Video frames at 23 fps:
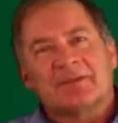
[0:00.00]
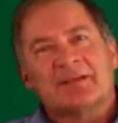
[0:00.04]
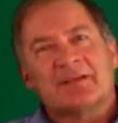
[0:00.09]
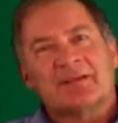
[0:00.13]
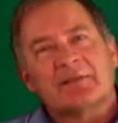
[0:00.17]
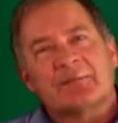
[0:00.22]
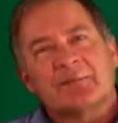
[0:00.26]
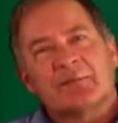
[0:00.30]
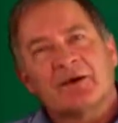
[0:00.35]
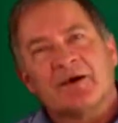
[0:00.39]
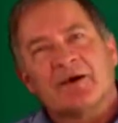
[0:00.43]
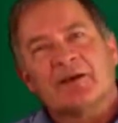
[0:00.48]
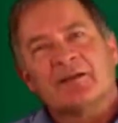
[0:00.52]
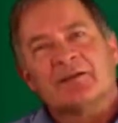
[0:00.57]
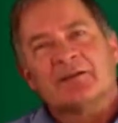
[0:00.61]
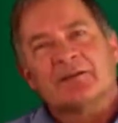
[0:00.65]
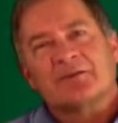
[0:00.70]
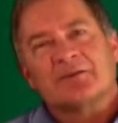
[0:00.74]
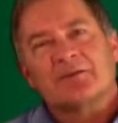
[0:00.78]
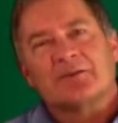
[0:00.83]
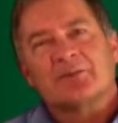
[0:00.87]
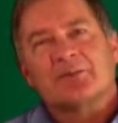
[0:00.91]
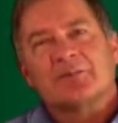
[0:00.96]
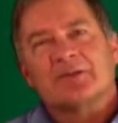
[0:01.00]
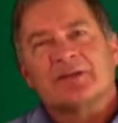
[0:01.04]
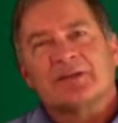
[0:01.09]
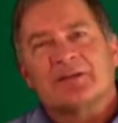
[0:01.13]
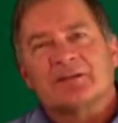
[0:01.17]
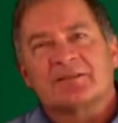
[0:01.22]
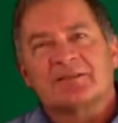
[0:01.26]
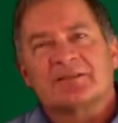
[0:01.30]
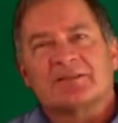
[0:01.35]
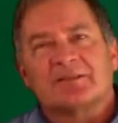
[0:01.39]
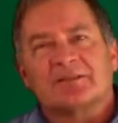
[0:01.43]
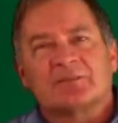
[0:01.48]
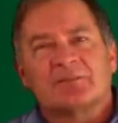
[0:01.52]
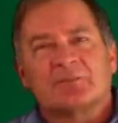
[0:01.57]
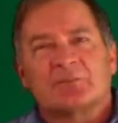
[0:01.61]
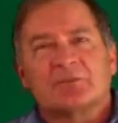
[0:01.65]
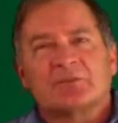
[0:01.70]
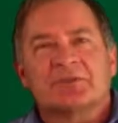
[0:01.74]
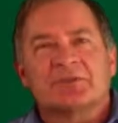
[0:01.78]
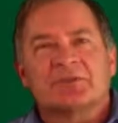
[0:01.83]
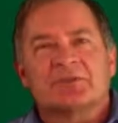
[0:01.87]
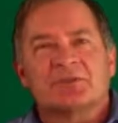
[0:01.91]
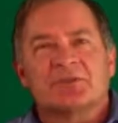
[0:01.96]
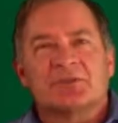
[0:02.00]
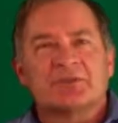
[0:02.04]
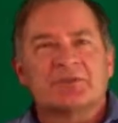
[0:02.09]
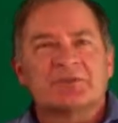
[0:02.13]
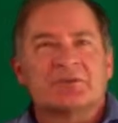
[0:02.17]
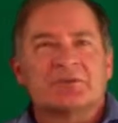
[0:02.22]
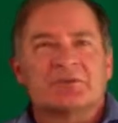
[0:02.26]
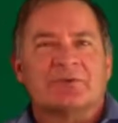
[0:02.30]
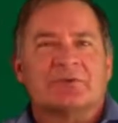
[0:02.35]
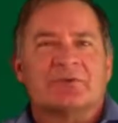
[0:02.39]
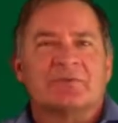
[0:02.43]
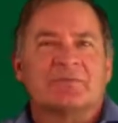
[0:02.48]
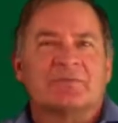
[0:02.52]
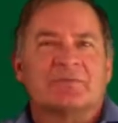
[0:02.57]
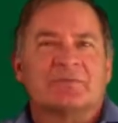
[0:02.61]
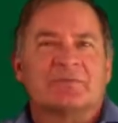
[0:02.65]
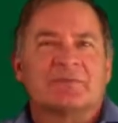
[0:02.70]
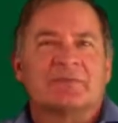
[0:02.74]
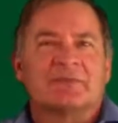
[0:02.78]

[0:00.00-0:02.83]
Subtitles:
and a pocket or a belt to put the transmitter.